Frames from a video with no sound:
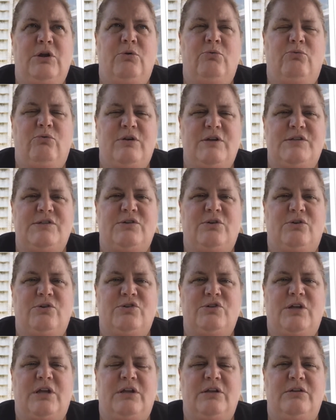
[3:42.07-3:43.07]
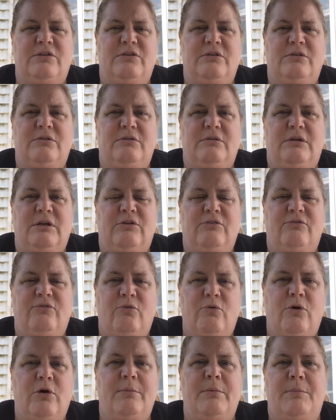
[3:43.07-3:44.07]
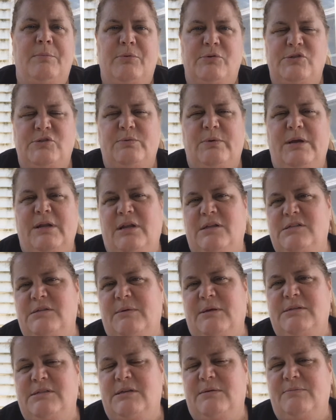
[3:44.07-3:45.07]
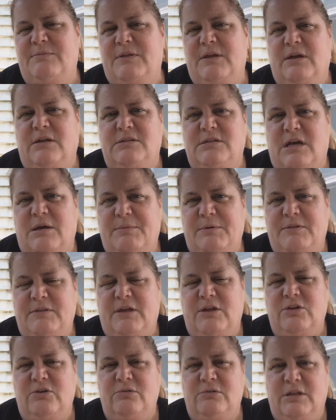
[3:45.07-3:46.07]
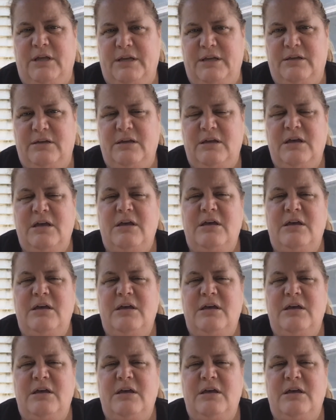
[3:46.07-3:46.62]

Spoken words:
research and to inform and persuade us about a topic that you like.